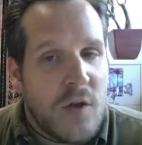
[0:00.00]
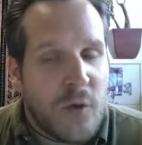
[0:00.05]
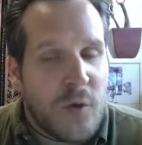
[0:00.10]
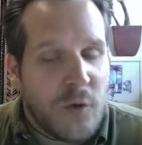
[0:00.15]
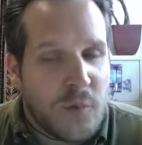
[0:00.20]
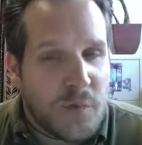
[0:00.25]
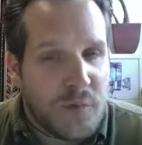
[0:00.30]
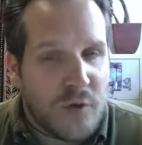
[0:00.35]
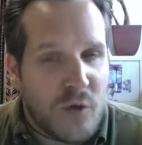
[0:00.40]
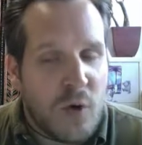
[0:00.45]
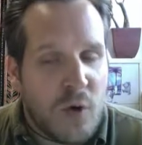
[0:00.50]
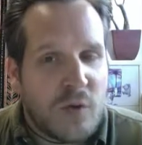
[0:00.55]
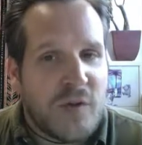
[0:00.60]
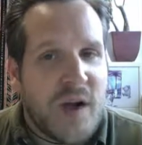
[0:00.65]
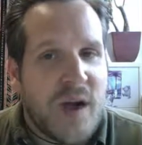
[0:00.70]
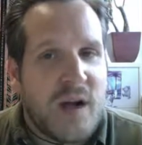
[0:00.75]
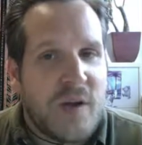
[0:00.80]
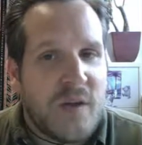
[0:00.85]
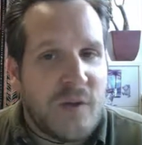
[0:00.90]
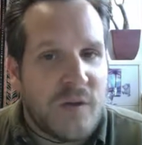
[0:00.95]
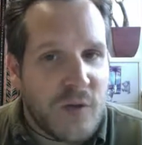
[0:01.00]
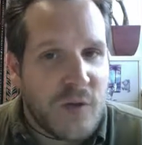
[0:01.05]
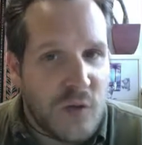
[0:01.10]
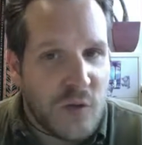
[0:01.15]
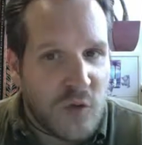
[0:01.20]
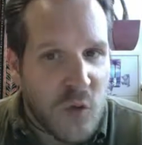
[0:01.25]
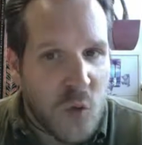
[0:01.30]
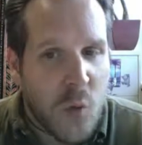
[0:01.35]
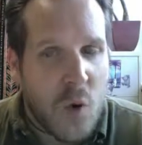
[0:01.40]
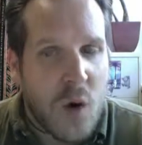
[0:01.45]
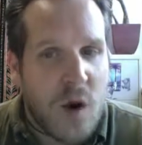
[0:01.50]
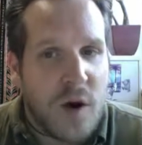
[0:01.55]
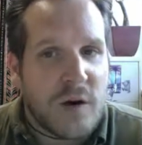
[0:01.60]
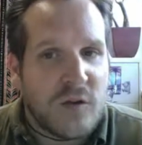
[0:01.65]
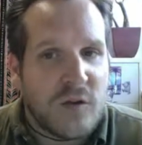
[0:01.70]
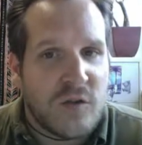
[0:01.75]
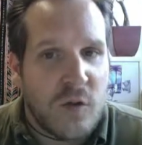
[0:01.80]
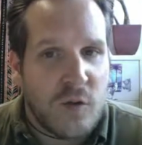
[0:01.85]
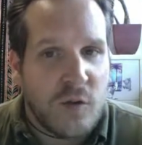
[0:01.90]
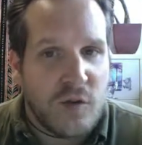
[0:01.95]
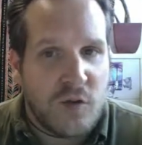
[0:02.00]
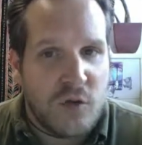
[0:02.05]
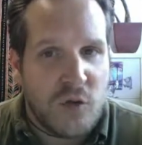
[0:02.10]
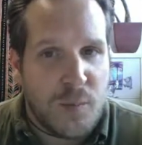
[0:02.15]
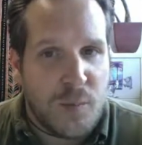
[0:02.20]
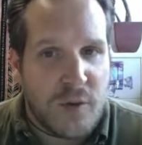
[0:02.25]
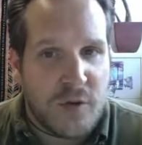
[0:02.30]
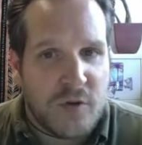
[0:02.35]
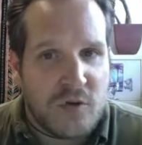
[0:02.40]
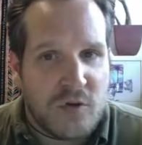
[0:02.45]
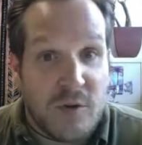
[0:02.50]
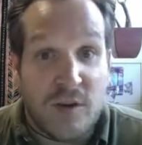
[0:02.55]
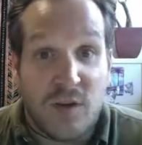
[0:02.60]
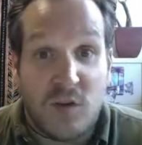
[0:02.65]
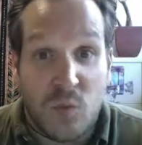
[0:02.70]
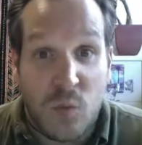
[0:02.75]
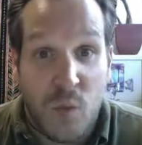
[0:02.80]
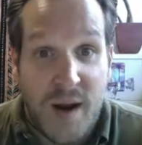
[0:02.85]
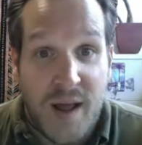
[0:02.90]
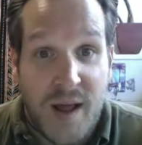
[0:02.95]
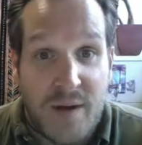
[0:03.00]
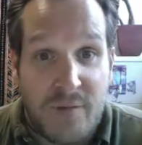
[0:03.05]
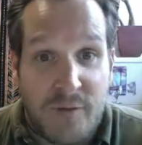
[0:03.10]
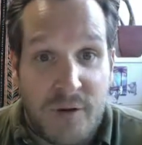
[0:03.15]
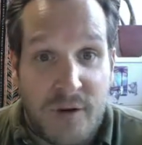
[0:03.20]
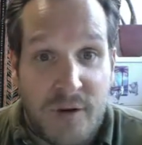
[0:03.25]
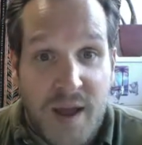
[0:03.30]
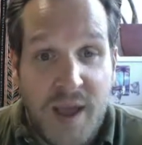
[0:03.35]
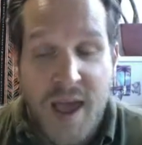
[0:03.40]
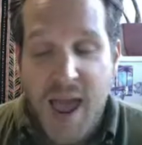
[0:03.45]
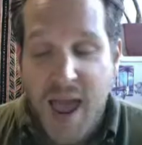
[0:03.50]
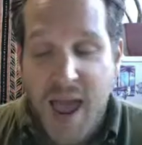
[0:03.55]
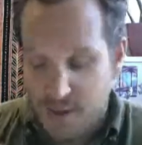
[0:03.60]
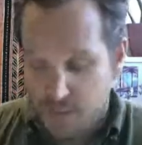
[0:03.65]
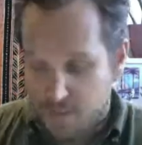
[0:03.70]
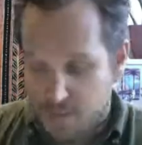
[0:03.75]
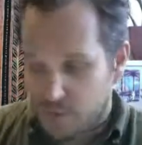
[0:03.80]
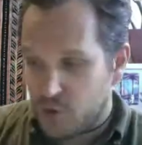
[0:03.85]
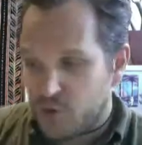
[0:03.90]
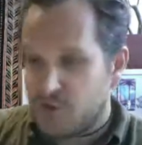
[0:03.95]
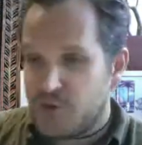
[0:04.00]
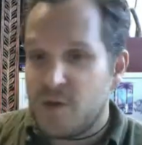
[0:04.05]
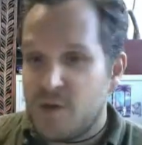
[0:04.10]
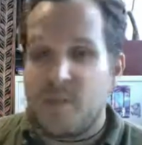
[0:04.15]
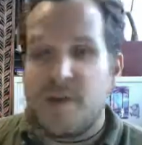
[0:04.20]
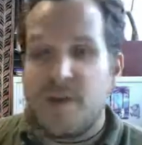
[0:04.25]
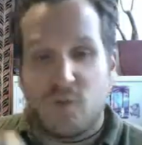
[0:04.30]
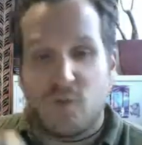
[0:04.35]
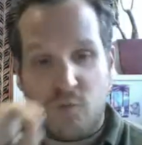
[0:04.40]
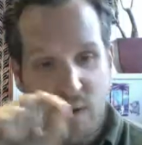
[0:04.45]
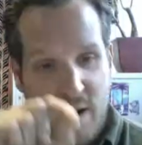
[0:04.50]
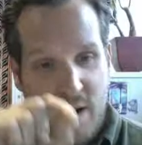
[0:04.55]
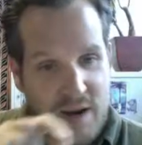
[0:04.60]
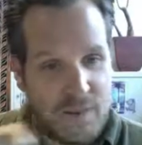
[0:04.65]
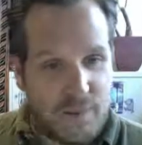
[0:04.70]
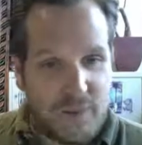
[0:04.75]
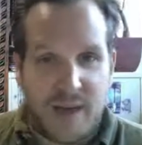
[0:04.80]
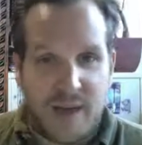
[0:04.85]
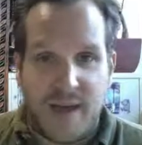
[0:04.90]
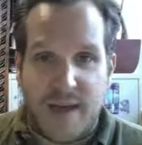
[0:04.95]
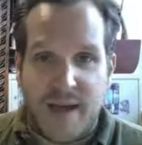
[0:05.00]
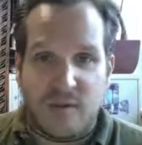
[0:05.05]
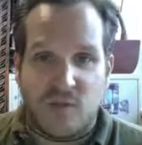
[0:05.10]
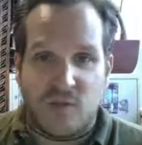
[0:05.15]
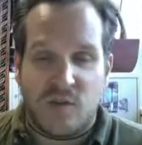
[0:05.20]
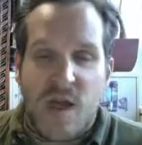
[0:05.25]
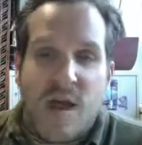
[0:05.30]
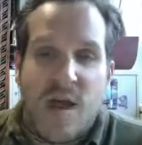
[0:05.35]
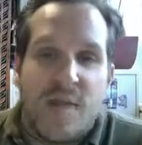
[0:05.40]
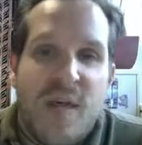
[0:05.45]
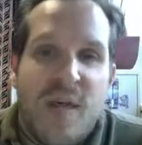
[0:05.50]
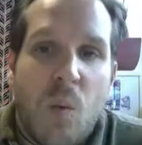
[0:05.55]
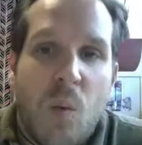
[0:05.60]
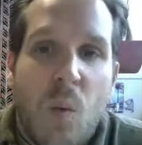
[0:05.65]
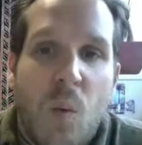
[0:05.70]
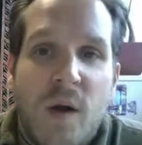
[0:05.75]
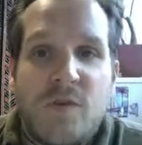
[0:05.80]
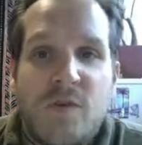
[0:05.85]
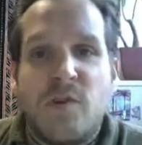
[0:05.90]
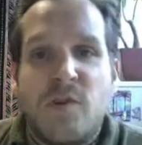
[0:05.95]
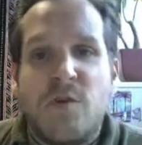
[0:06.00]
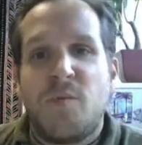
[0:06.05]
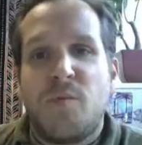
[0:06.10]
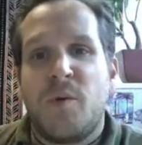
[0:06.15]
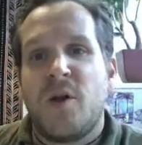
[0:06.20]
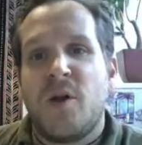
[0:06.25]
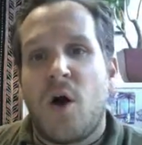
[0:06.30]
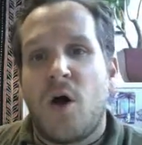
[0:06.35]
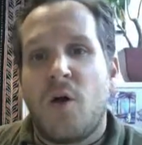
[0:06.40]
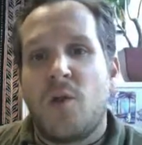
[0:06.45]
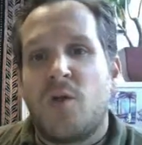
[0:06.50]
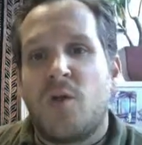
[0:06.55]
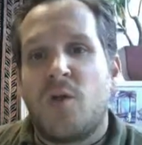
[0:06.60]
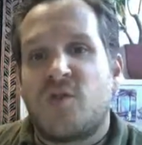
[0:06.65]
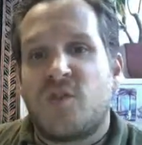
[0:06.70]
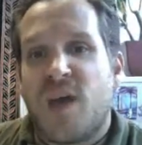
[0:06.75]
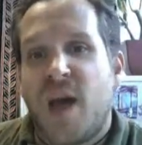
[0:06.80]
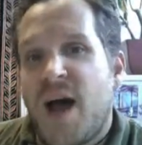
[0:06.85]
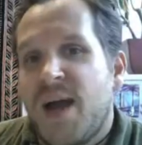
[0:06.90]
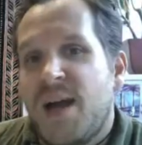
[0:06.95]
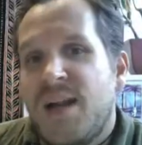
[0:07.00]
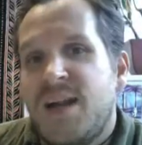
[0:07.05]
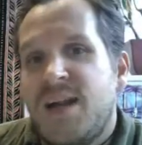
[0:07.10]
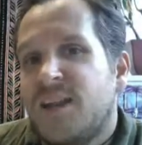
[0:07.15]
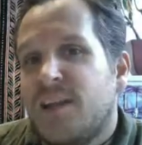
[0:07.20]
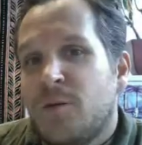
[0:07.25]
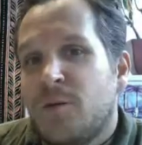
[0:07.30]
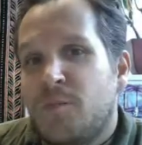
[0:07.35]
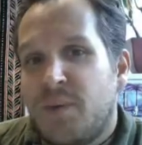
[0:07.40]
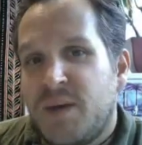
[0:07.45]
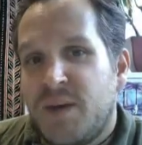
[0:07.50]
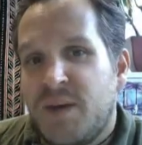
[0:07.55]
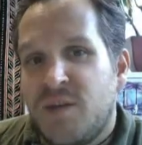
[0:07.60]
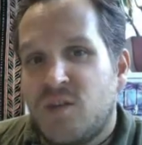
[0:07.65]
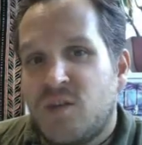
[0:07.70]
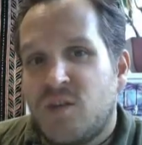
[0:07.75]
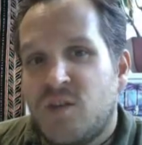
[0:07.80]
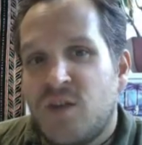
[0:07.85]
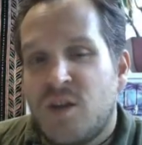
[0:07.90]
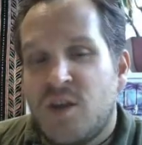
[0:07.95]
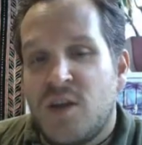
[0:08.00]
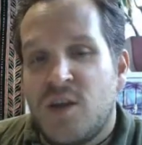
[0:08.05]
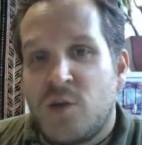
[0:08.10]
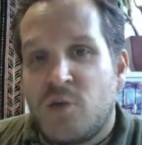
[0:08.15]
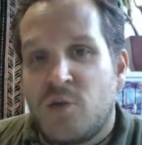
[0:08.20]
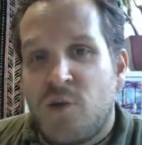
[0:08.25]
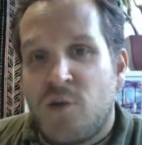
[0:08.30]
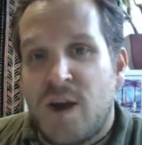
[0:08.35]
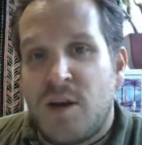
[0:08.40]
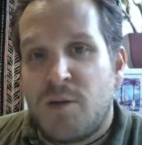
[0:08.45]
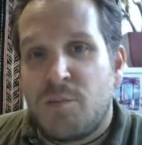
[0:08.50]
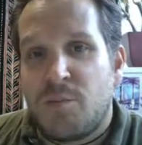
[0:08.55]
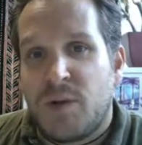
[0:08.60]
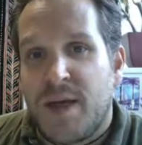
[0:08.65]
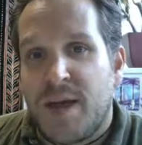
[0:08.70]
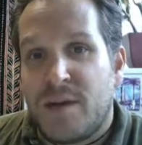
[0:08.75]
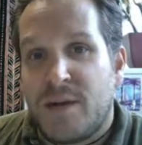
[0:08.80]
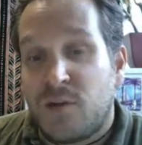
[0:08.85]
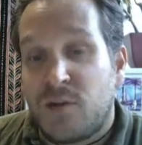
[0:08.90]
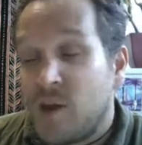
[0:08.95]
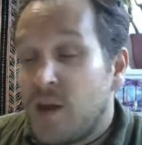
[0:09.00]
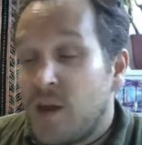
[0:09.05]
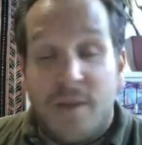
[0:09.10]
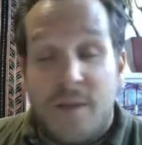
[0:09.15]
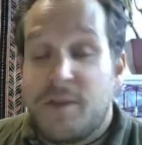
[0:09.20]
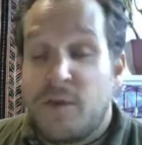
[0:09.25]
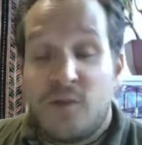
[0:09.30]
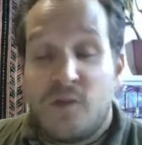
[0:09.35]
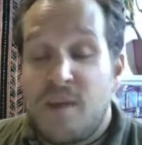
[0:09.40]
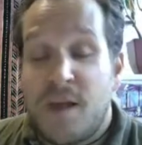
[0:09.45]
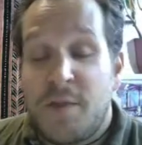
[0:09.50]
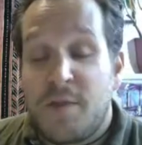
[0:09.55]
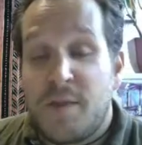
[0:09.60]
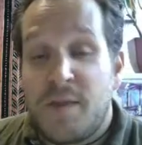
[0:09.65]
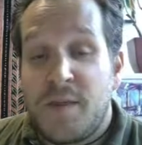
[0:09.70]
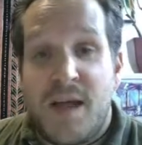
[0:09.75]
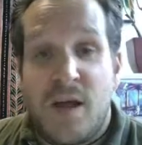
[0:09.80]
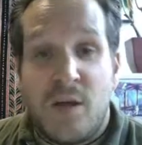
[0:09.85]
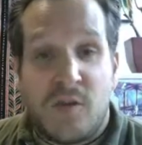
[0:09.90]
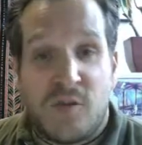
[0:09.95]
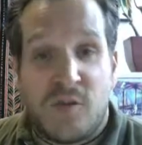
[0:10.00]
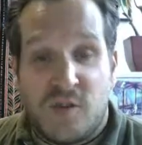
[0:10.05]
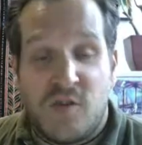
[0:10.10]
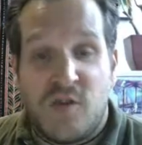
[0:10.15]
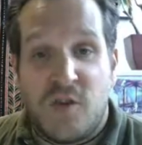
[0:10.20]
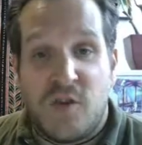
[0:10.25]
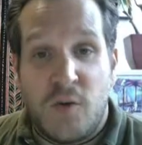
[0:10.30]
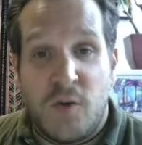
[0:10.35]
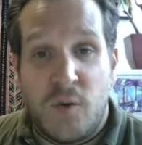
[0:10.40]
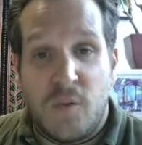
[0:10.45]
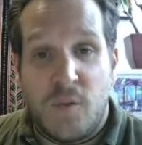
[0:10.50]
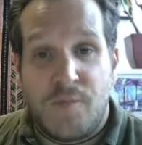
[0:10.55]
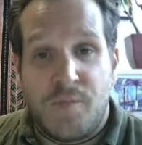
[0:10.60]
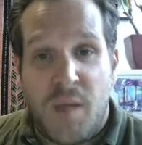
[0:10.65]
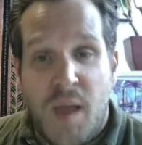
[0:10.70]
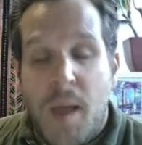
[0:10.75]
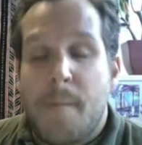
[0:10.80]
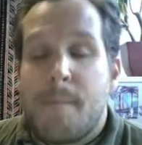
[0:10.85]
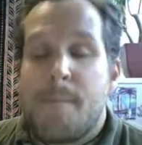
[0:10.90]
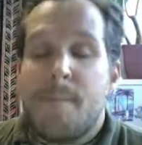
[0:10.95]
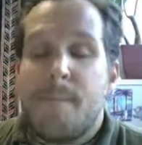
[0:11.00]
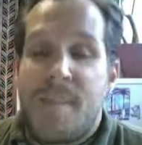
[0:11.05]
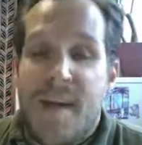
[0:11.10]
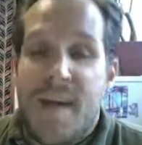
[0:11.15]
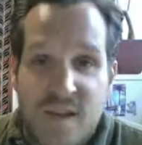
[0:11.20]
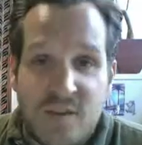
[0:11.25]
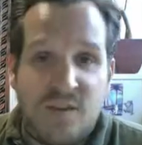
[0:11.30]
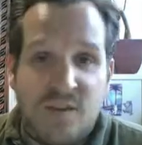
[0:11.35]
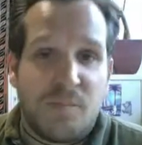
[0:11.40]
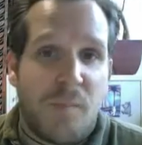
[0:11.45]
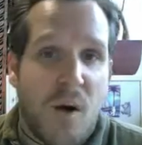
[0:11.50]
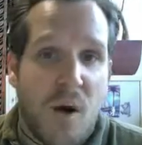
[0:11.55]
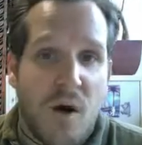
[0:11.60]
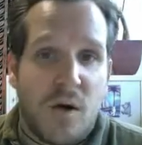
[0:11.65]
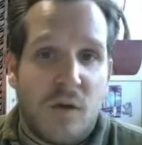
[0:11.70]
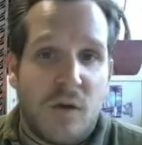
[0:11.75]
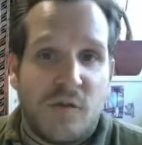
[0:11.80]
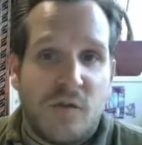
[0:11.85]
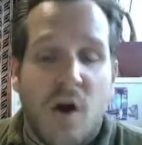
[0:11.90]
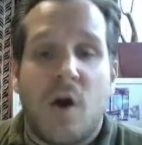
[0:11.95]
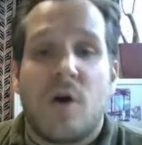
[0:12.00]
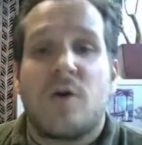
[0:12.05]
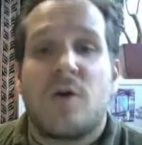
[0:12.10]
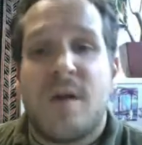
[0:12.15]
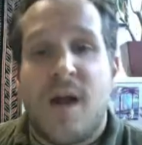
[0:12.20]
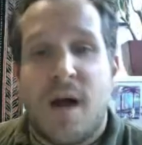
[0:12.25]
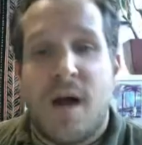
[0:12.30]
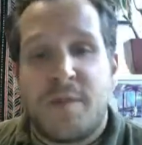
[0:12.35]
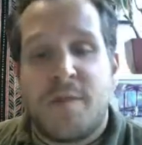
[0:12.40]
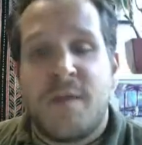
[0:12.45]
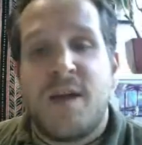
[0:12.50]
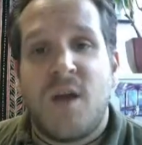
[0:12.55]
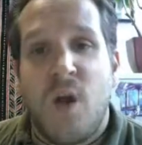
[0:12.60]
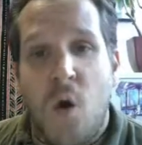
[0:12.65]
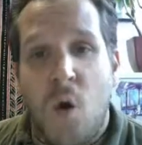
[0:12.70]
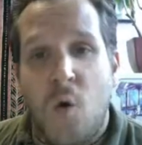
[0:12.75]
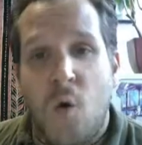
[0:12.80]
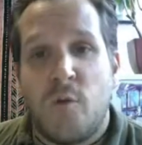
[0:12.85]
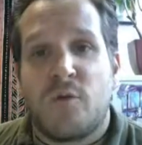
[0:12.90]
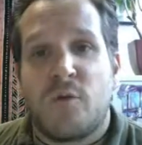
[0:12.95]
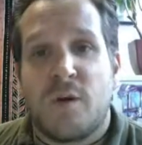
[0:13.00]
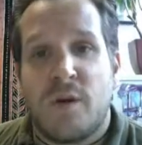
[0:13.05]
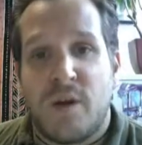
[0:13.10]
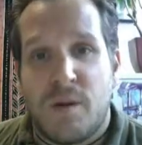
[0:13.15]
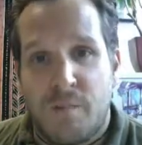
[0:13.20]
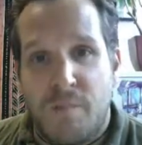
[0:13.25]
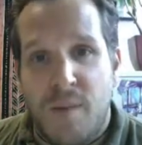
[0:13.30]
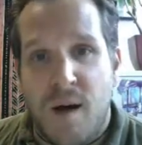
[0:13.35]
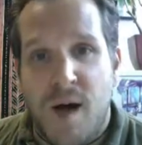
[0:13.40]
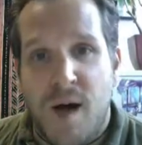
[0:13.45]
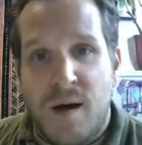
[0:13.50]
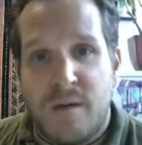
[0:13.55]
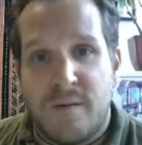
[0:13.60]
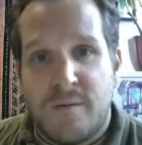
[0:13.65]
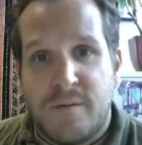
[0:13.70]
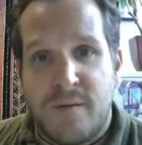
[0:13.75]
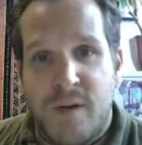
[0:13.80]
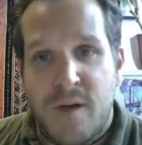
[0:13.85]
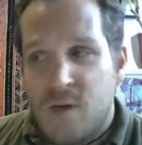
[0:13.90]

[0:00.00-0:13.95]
those protons, those quarks, those superstrings, whatever, and put them in the right place. That once you've put all those tiny little pieces in the right place, there's nothing else to do. Baseballs are nothing over and above